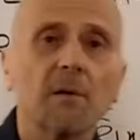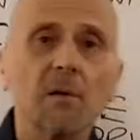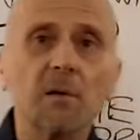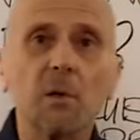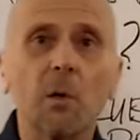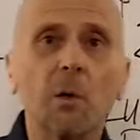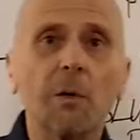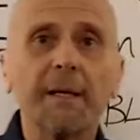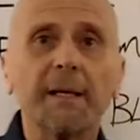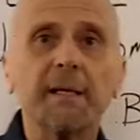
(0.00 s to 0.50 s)
The
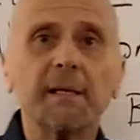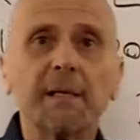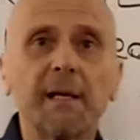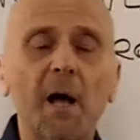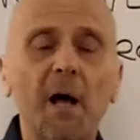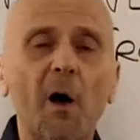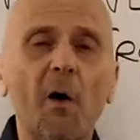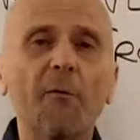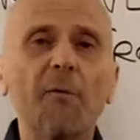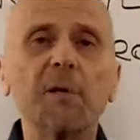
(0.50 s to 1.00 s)
soul
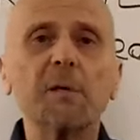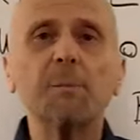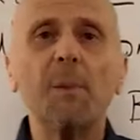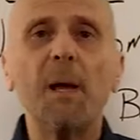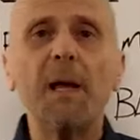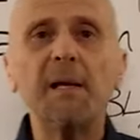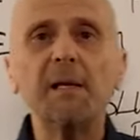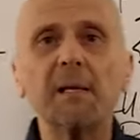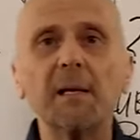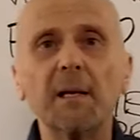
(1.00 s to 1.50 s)
itself is
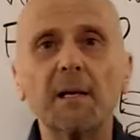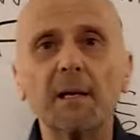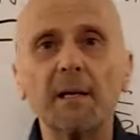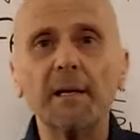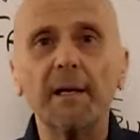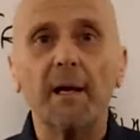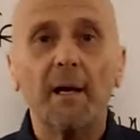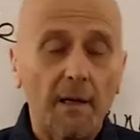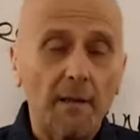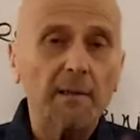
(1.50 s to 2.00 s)

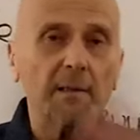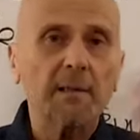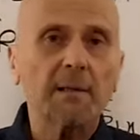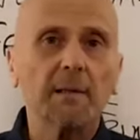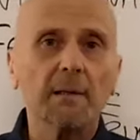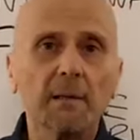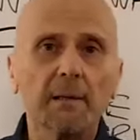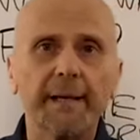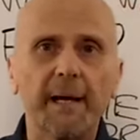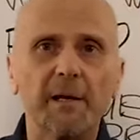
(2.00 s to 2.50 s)
basically
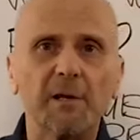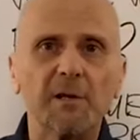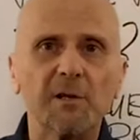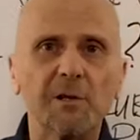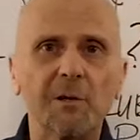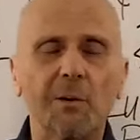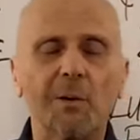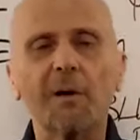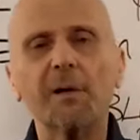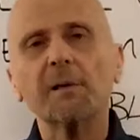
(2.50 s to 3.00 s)
still again
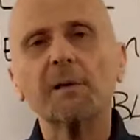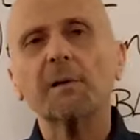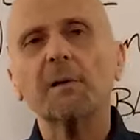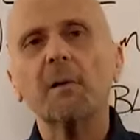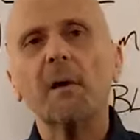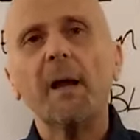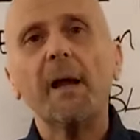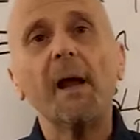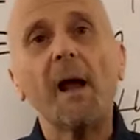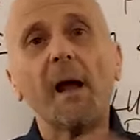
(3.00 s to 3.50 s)
source.
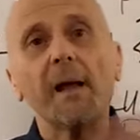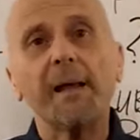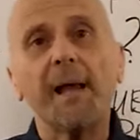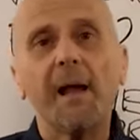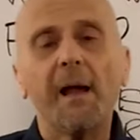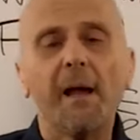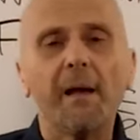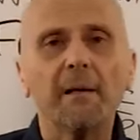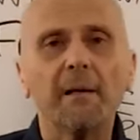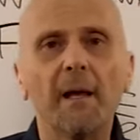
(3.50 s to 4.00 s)

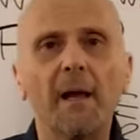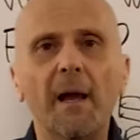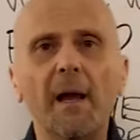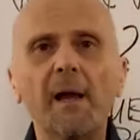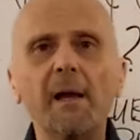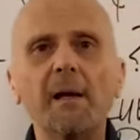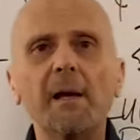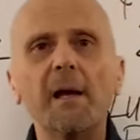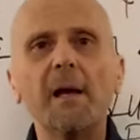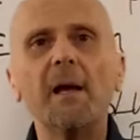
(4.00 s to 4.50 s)
Again,
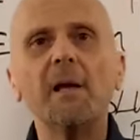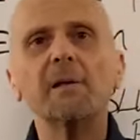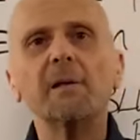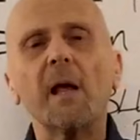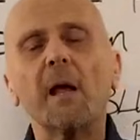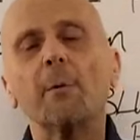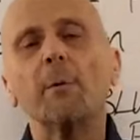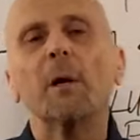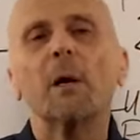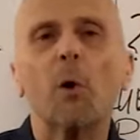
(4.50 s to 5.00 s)
it is
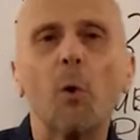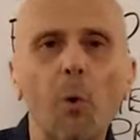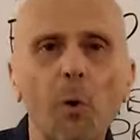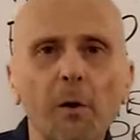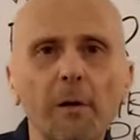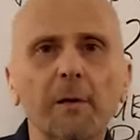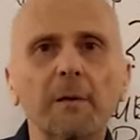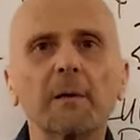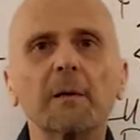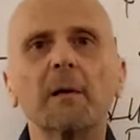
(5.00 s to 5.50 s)
a
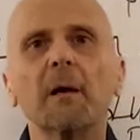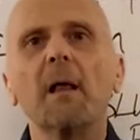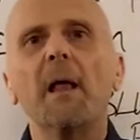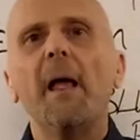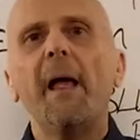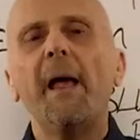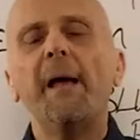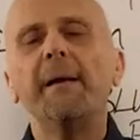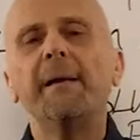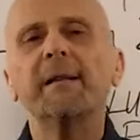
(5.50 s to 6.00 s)
recorder
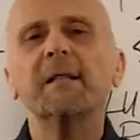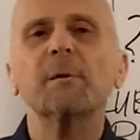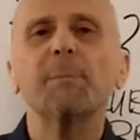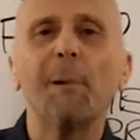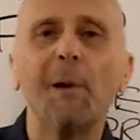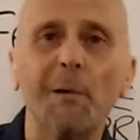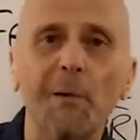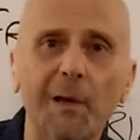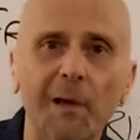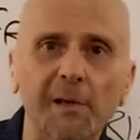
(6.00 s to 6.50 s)
an
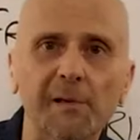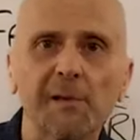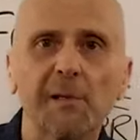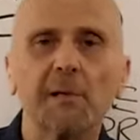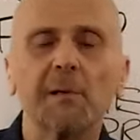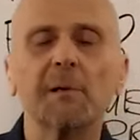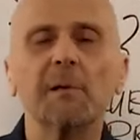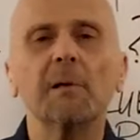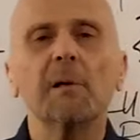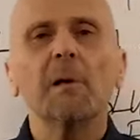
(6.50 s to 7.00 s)

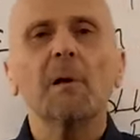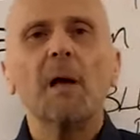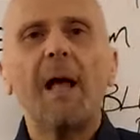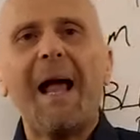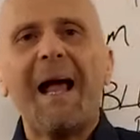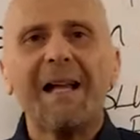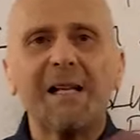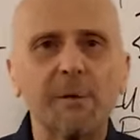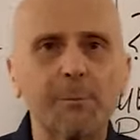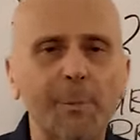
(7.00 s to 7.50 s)
experiencer
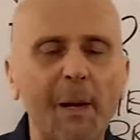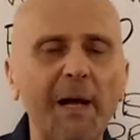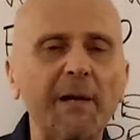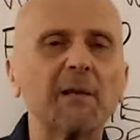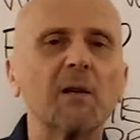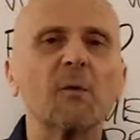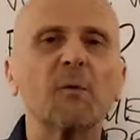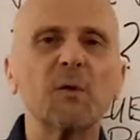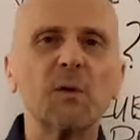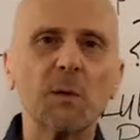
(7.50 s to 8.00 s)

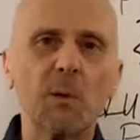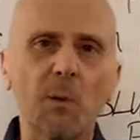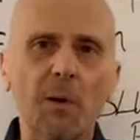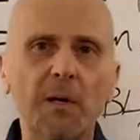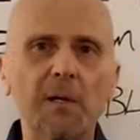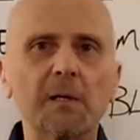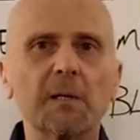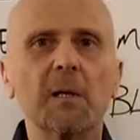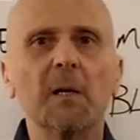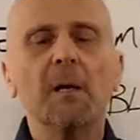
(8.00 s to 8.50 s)
aspect of
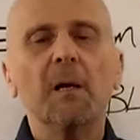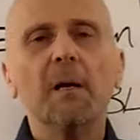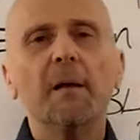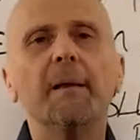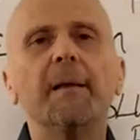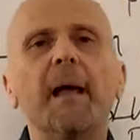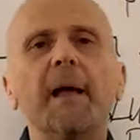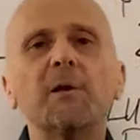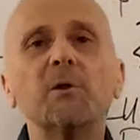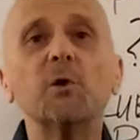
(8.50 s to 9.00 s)
source
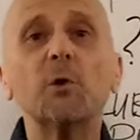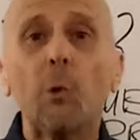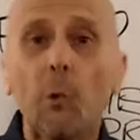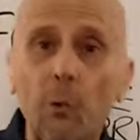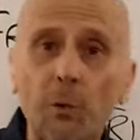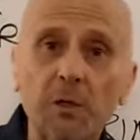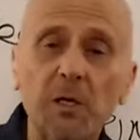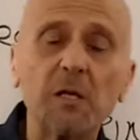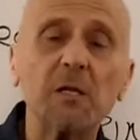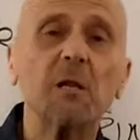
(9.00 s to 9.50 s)
that
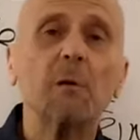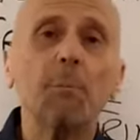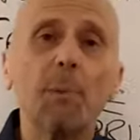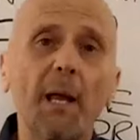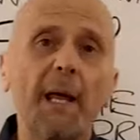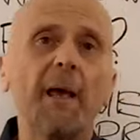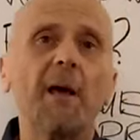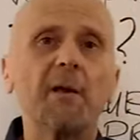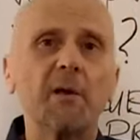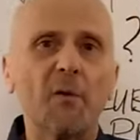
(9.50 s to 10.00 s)
chooses to
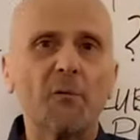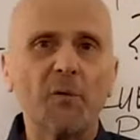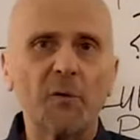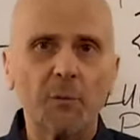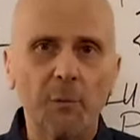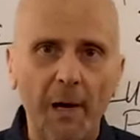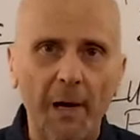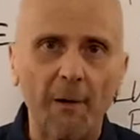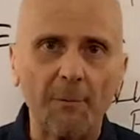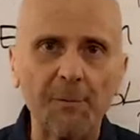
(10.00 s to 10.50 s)
play on different
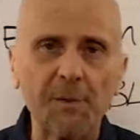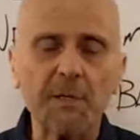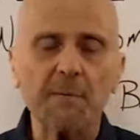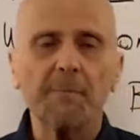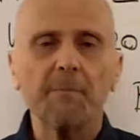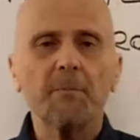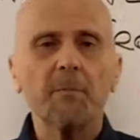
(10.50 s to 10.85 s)
realms.